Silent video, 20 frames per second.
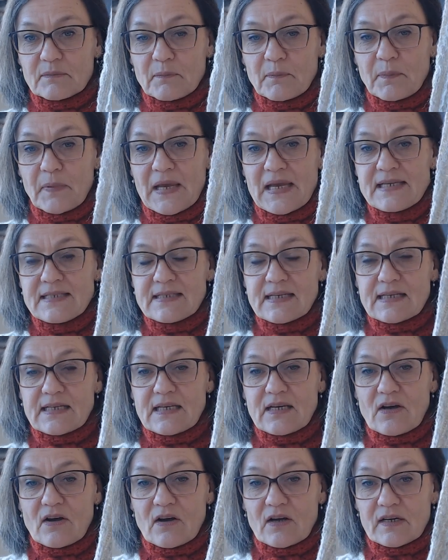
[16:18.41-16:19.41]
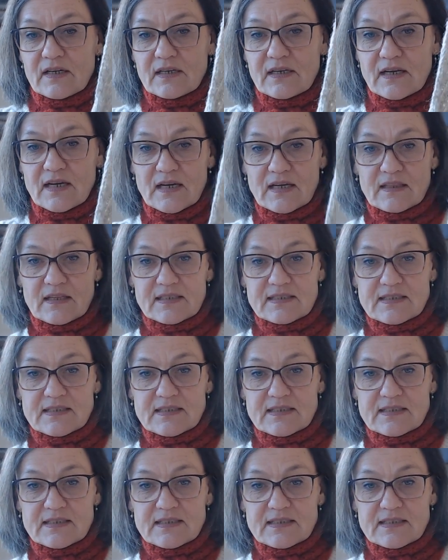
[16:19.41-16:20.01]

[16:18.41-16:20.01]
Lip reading: basically under the